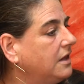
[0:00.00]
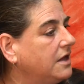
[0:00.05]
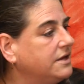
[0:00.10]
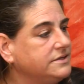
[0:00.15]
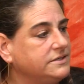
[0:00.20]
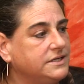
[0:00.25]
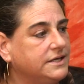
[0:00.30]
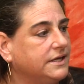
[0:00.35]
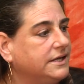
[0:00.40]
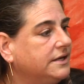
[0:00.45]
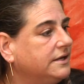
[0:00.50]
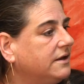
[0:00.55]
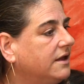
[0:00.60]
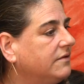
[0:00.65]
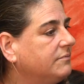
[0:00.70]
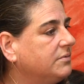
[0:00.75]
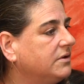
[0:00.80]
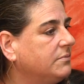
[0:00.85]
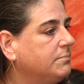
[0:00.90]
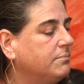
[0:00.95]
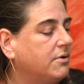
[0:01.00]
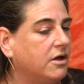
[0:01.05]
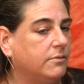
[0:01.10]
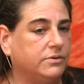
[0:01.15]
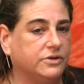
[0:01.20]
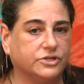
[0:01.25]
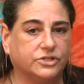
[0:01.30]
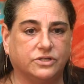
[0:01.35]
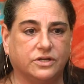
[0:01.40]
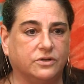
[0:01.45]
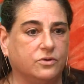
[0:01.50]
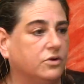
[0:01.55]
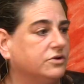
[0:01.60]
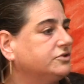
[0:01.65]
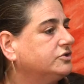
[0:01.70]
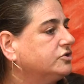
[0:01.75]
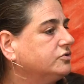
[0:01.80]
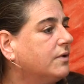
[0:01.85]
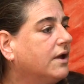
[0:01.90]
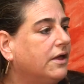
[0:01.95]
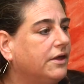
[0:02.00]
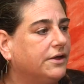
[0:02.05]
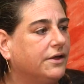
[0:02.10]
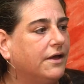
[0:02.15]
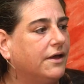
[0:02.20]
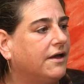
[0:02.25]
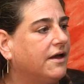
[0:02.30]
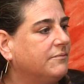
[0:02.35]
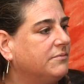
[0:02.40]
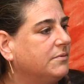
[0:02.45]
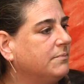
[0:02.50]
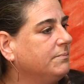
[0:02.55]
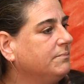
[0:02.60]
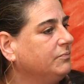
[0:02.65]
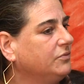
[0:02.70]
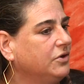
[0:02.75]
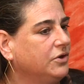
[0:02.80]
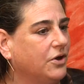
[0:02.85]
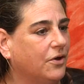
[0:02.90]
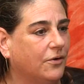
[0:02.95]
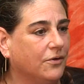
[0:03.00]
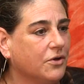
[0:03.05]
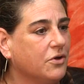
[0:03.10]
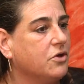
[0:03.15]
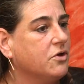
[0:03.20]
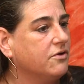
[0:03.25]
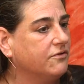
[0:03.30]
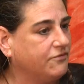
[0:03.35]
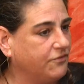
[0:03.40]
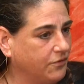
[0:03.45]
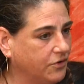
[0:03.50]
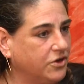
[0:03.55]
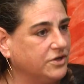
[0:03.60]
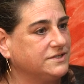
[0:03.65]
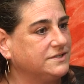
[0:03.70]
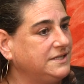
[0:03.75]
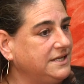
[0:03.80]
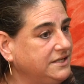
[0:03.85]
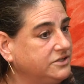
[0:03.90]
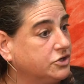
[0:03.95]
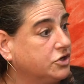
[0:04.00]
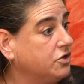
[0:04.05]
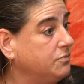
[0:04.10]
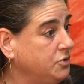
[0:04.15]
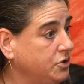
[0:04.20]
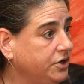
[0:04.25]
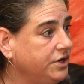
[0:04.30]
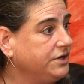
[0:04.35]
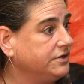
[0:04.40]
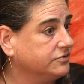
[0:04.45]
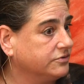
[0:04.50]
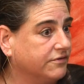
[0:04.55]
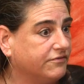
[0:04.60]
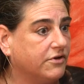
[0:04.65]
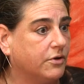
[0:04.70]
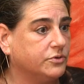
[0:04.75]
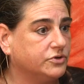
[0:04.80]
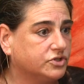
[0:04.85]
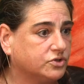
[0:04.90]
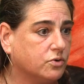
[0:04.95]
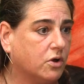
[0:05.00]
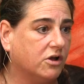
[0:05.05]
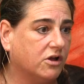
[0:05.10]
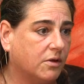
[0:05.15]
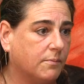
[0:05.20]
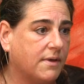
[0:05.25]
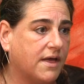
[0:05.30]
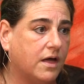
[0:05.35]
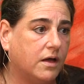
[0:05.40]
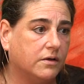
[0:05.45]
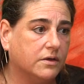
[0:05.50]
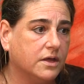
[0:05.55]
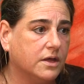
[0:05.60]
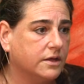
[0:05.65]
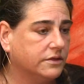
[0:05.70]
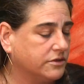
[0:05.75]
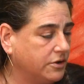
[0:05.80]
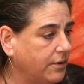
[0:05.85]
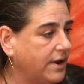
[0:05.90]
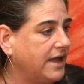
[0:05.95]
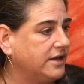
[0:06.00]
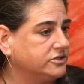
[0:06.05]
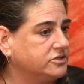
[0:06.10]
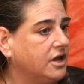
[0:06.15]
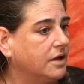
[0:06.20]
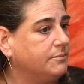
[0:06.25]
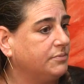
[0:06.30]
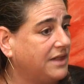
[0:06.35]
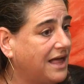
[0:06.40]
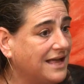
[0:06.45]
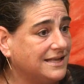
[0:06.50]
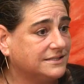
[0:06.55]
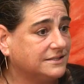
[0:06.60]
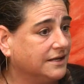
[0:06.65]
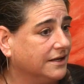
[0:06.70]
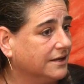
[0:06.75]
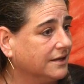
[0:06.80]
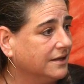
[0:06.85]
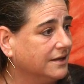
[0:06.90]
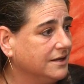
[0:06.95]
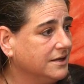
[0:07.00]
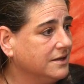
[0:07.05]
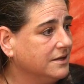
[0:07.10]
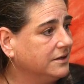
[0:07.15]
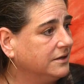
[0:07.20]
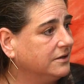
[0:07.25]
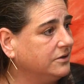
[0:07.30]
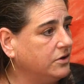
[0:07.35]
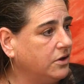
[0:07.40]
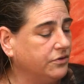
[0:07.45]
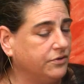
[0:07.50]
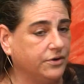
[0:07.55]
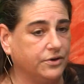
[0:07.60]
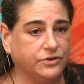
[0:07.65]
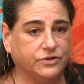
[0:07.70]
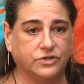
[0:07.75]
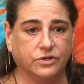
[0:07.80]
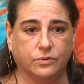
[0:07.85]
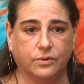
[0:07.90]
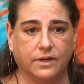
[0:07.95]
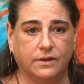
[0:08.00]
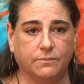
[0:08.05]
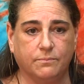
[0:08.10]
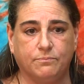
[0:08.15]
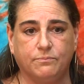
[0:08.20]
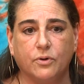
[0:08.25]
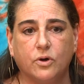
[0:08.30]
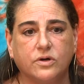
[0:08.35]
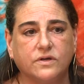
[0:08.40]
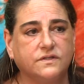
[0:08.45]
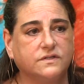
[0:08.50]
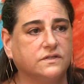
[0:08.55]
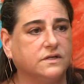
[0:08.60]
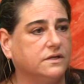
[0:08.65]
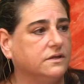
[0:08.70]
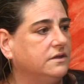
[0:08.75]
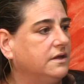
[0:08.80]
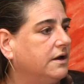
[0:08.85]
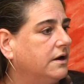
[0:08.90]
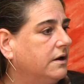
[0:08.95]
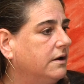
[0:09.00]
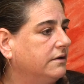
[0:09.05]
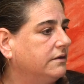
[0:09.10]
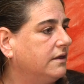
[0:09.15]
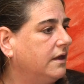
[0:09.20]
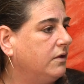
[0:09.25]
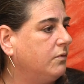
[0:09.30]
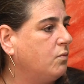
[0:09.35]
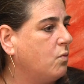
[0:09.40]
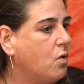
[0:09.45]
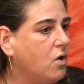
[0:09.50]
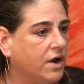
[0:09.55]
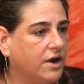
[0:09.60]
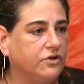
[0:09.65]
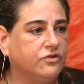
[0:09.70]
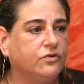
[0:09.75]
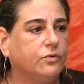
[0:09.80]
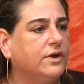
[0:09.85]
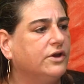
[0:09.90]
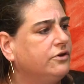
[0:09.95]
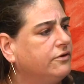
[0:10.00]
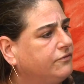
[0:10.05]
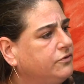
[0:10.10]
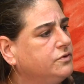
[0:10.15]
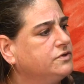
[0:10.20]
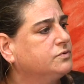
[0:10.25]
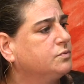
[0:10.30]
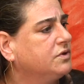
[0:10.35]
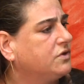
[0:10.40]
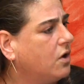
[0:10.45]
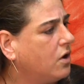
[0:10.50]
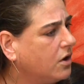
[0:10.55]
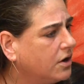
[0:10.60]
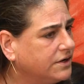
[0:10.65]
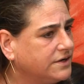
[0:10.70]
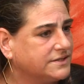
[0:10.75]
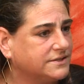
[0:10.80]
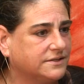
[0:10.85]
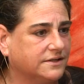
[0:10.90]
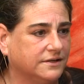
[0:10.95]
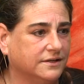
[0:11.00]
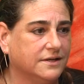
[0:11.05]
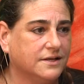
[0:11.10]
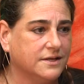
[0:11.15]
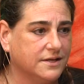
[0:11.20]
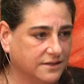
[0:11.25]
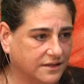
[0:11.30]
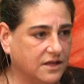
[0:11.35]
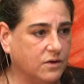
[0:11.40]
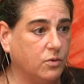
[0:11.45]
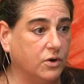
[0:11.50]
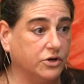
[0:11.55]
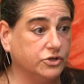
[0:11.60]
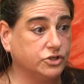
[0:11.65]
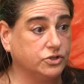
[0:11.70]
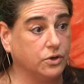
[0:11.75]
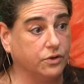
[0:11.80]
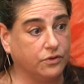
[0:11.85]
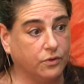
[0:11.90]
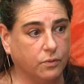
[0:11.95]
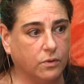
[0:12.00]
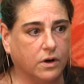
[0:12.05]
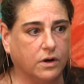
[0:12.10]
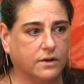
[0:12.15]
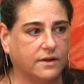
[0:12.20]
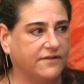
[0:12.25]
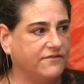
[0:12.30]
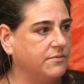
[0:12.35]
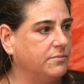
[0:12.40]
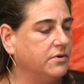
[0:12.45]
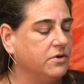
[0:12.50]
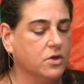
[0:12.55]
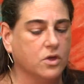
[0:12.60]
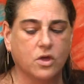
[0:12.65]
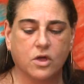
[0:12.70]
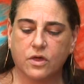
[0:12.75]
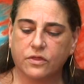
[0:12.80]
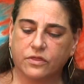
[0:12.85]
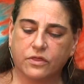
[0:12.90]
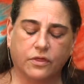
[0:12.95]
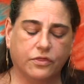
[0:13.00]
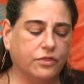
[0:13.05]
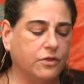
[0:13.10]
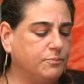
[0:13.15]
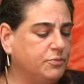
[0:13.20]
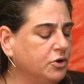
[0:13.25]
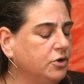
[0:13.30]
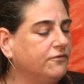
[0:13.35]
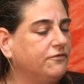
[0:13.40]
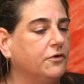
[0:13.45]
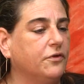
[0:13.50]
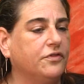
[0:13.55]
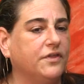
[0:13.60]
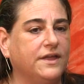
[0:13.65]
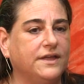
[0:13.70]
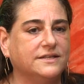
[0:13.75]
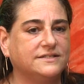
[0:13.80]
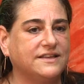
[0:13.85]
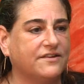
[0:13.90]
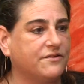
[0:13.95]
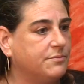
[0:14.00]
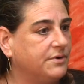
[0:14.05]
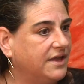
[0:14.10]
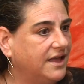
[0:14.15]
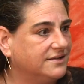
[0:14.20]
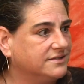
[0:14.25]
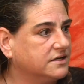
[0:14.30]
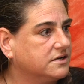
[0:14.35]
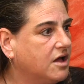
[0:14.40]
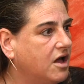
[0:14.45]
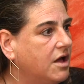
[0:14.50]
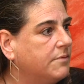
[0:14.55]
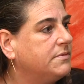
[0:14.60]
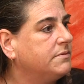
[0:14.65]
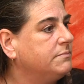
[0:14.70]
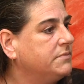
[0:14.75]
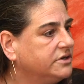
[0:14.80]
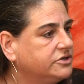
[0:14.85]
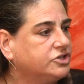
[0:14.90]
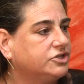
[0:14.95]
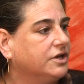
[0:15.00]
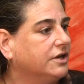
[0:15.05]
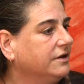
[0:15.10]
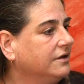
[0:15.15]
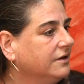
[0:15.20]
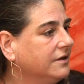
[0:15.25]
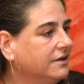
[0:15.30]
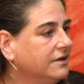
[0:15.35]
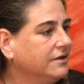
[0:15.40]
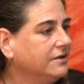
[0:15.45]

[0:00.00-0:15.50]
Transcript: London, yeah. I've been published in Australia. I've been, you know, because these communities are very strong about their anti-plastic. Mm-hmm. You know, they're doing books and they they want to do interviews with artists and they want to show the work. Everybody, the the beautiful thing is everybody has a common mission.